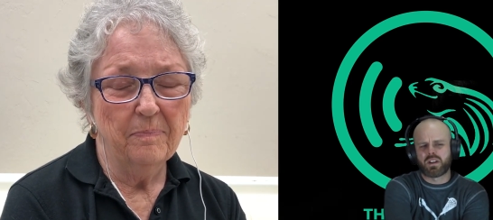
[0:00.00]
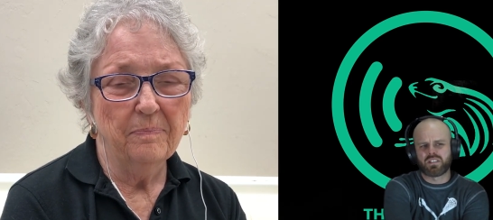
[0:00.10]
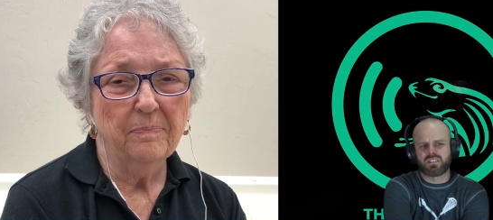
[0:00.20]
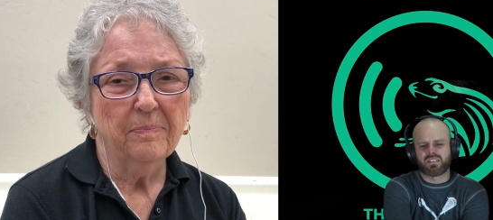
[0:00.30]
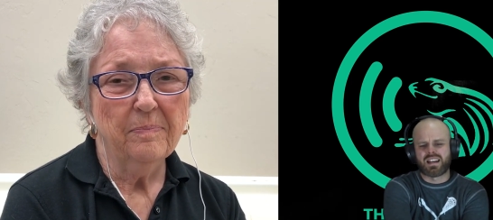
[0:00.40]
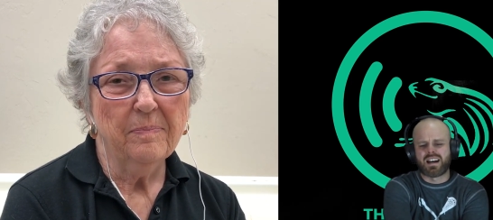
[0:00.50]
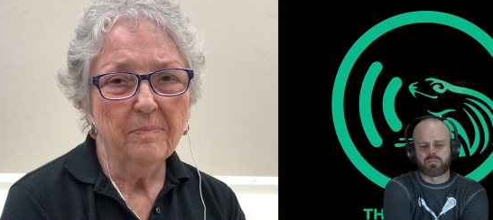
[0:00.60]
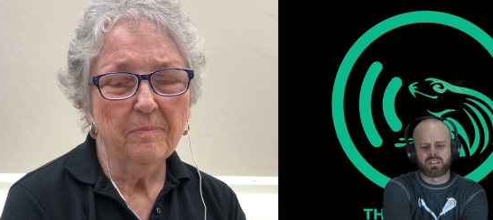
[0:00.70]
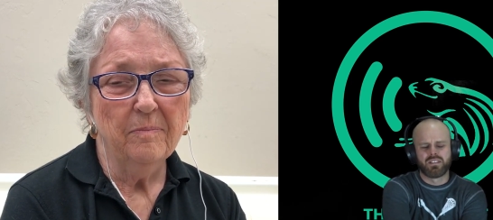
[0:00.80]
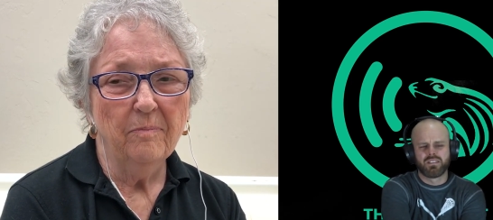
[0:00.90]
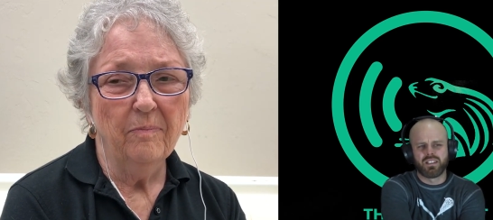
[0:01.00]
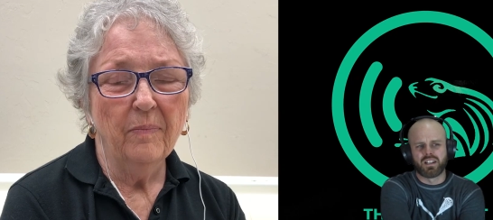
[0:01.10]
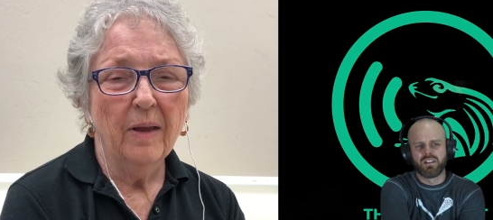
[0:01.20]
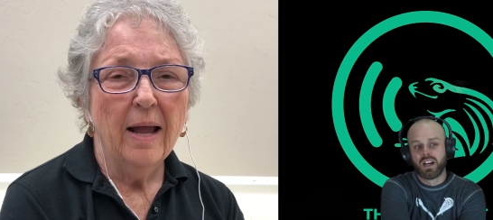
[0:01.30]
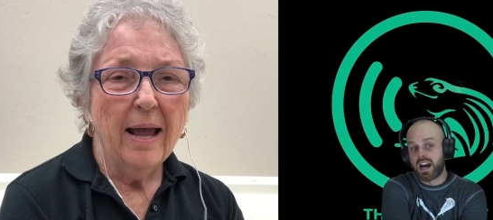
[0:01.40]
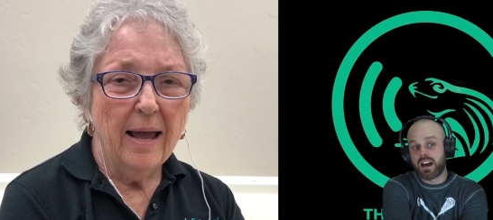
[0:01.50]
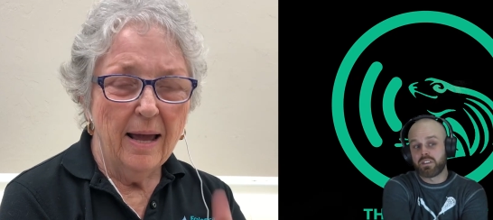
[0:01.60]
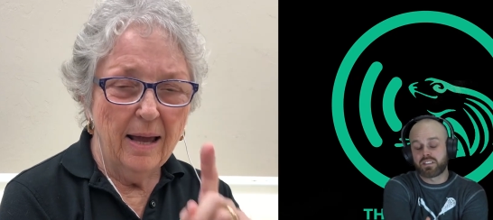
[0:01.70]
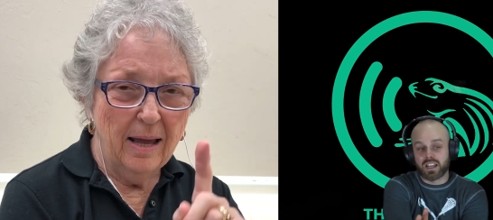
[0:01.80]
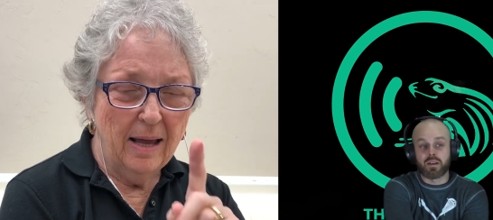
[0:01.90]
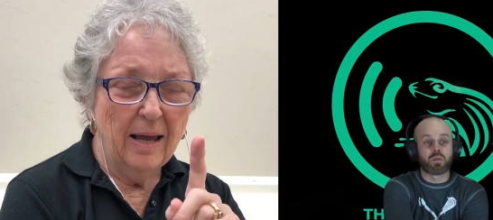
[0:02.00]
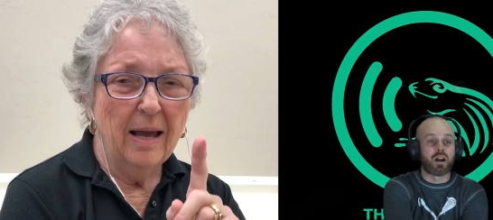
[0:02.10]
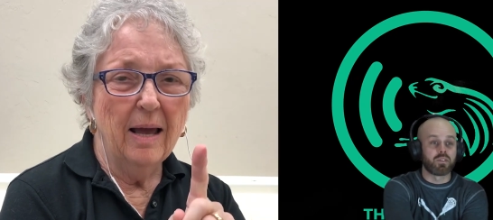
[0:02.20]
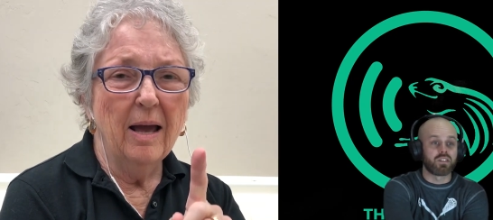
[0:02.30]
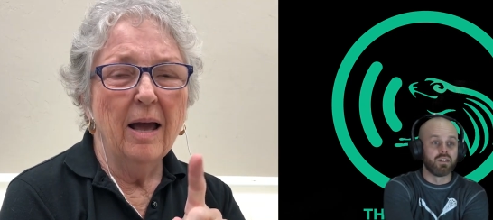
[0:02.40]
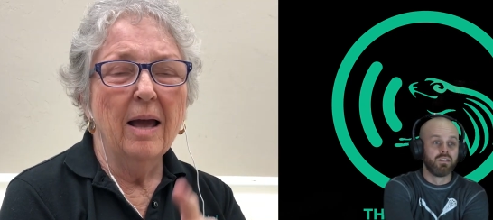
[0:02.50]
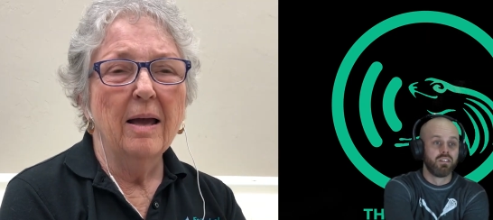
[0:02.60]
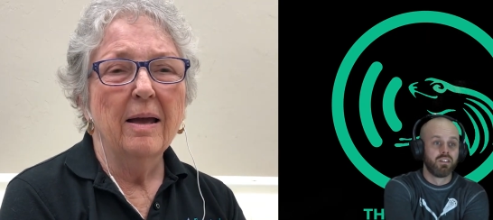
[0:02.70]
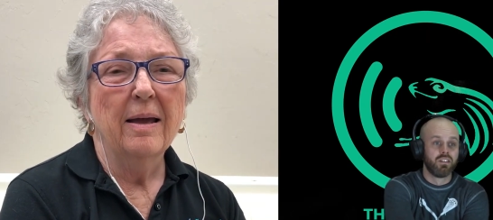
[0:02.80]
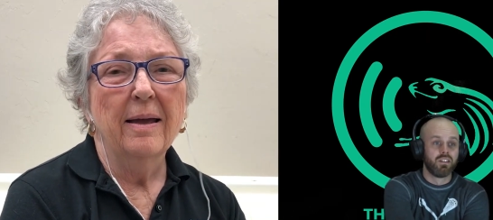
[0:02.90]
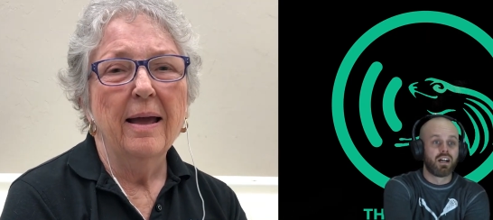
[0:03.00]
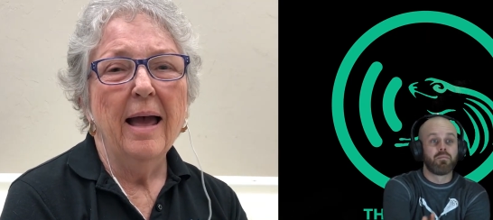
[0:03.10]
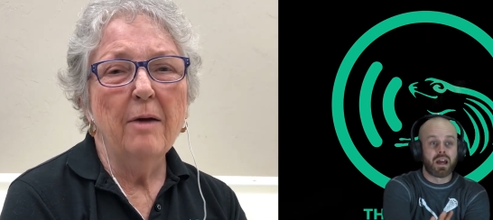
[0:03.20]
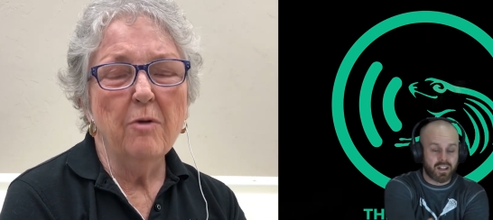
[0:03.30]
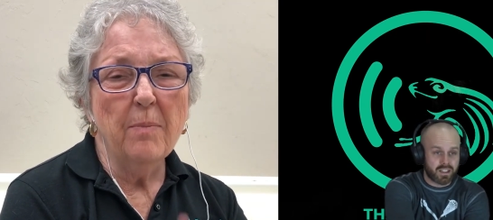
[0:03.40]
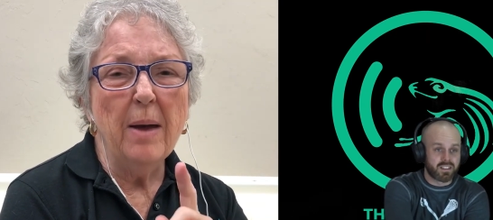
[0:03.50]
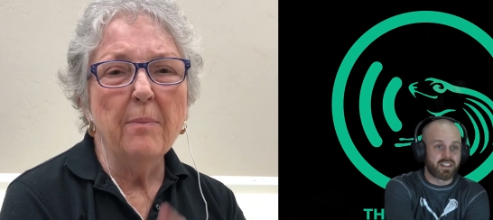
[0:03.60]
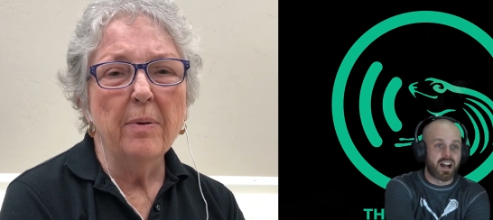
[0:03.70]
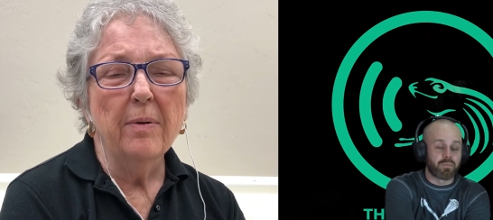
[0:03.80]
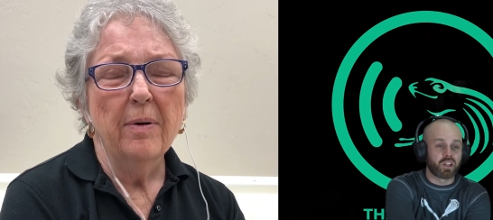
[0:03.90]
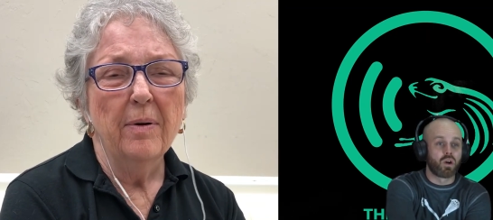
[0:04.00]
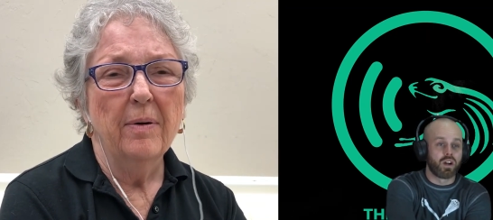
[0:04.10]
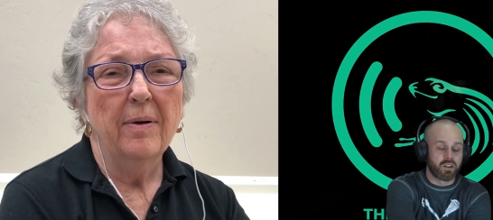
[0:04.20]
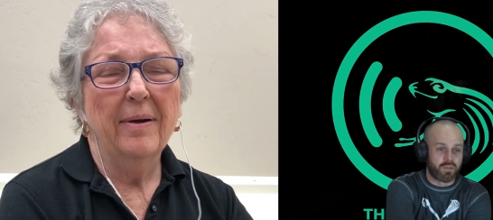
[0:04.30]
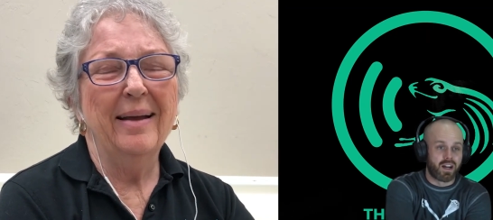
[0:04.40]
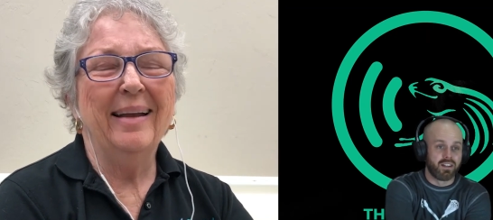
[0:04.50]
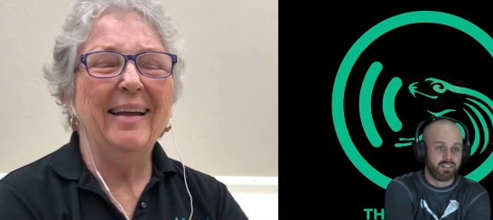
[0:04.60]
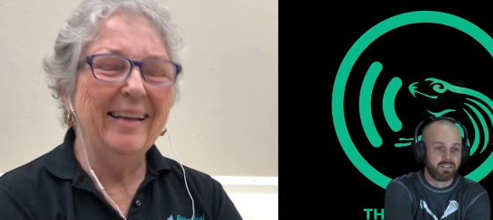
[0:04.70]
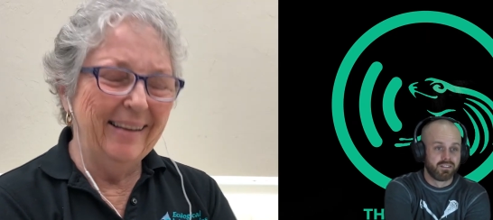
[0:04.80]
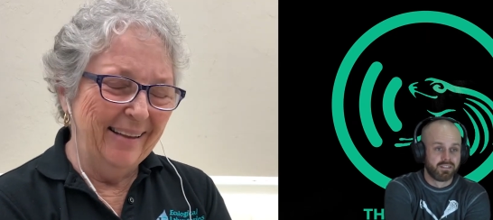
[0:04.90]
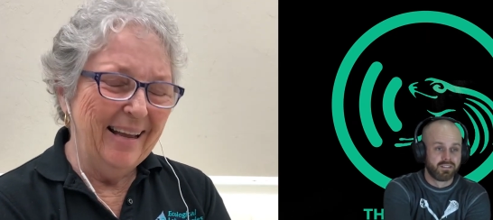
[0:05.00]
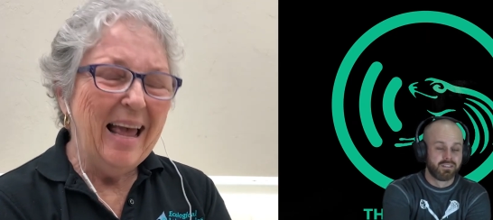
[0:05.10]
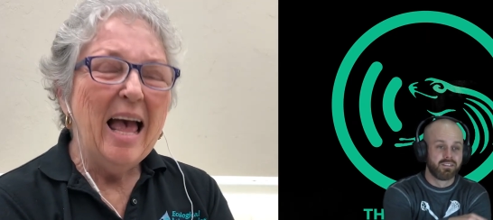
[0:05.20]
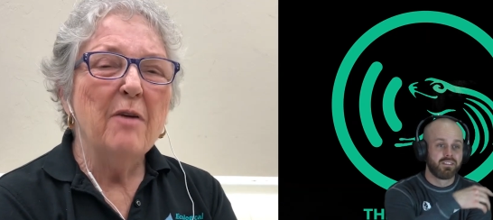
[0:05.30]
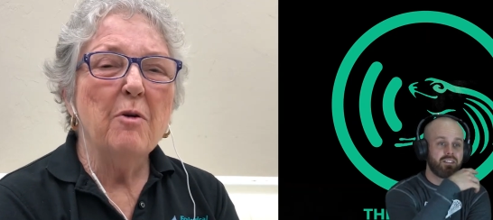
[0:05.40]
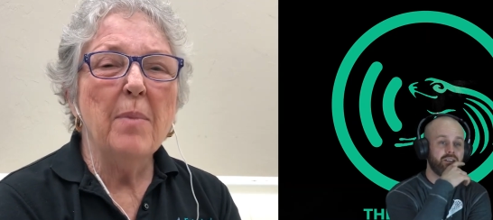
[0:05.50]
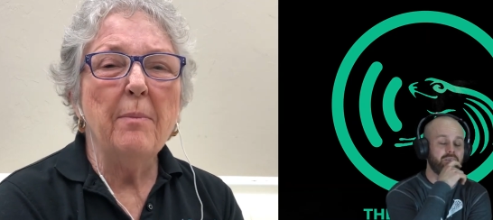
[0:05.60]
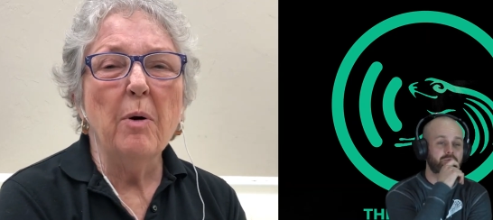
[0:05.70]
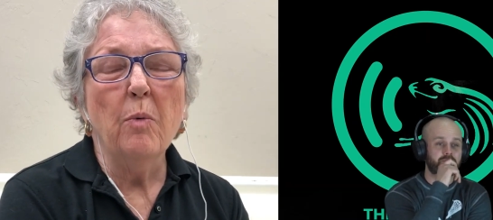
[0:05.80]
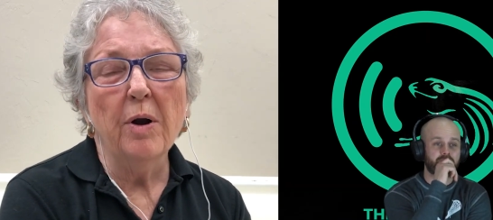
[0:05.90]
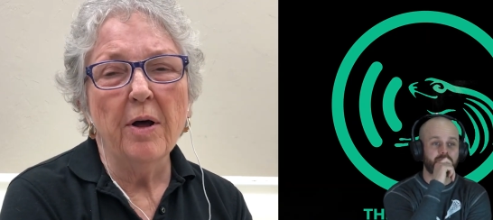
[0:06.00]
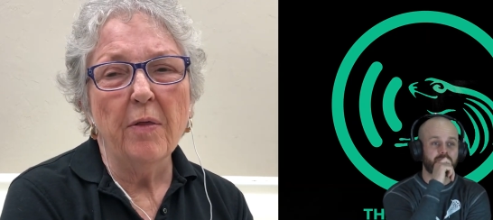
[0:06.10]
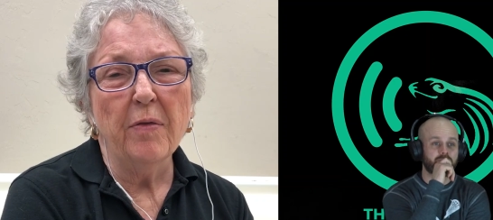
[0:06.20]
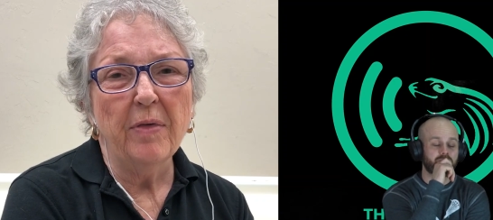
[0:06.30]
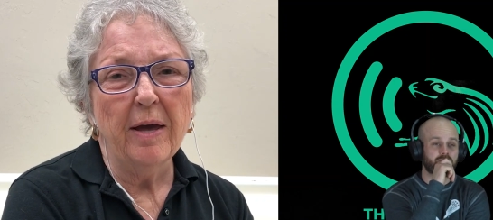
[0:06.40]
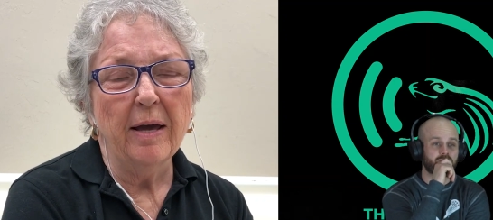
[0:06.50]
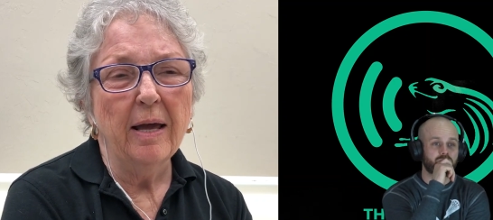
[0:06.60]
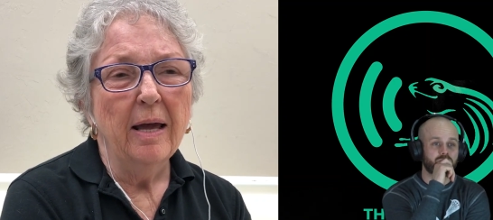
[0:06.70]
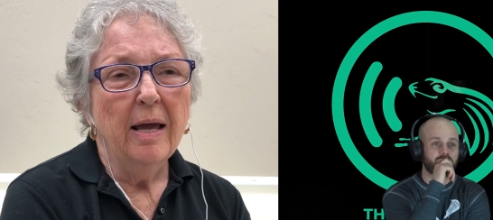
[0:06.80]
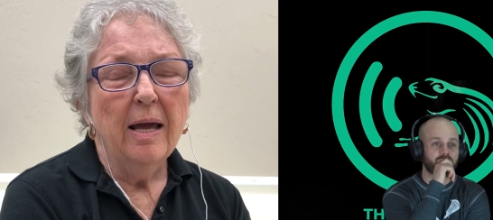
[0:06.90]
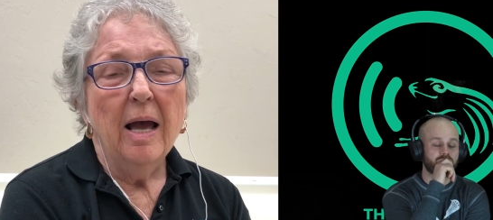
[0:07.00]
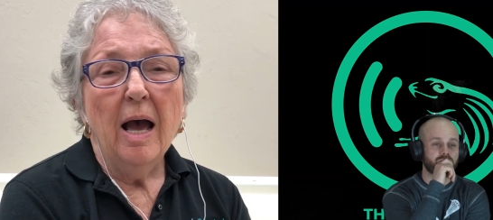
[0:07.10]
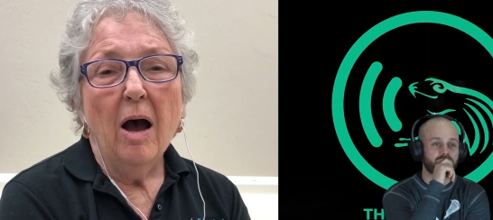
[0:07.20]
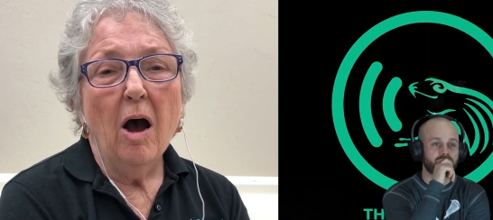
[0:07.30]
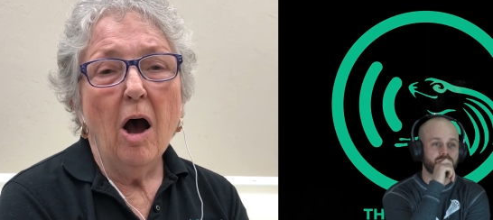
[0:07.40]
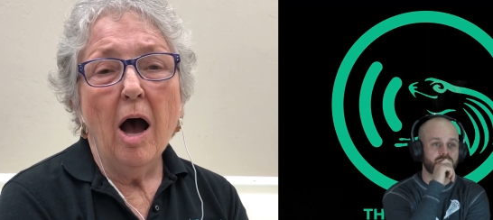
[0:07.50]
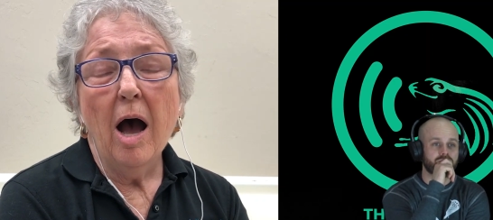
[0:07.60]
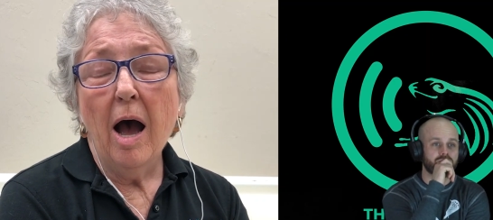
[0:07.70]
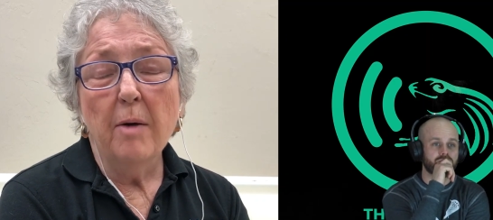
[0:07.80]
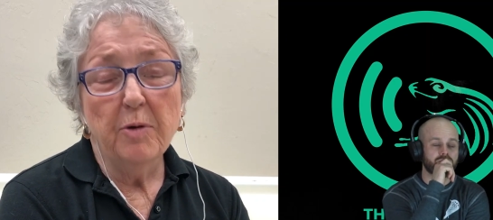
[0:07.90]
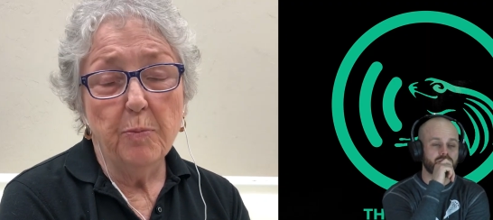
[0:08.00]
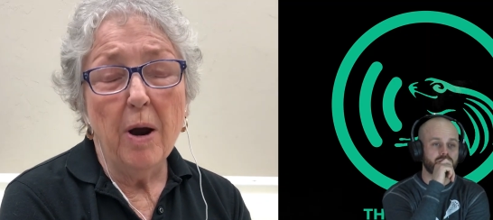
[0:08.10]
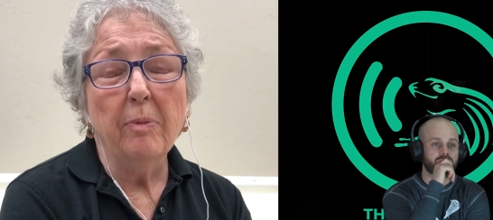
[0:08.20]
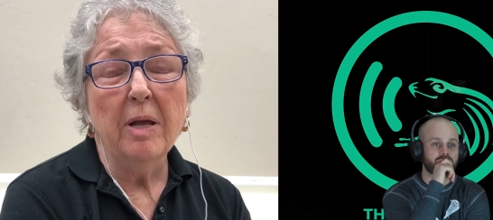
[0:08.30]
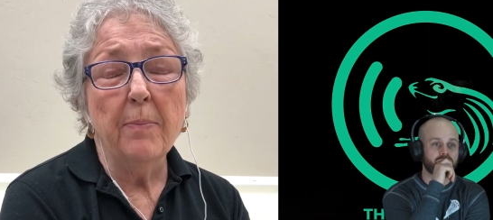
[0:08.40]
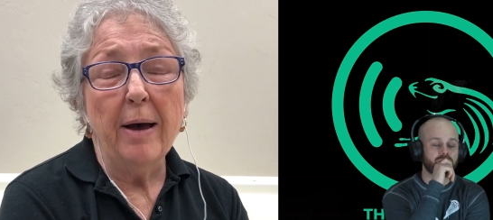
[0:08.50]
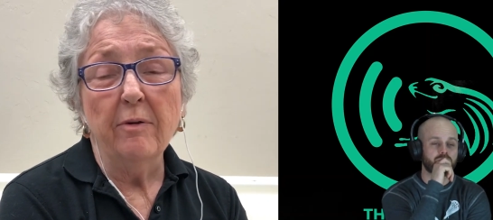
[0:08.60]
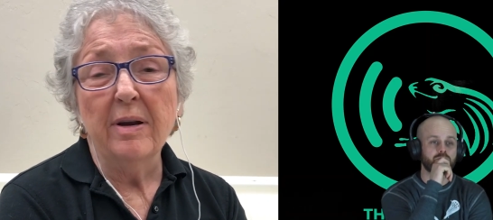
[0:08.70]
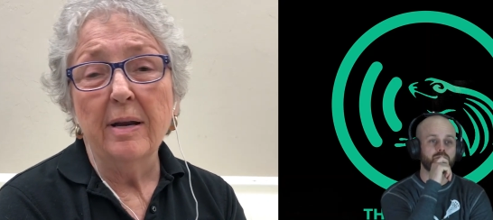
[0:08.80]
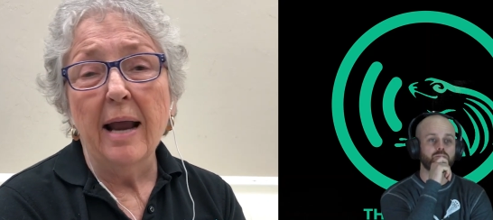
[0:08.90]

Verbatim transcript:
Speaker 1: I just stopped? You know, obviously, I promise you, I'm not going to stop the your fine.
Speaker 2: And remember one other thing. Uh, it's probably about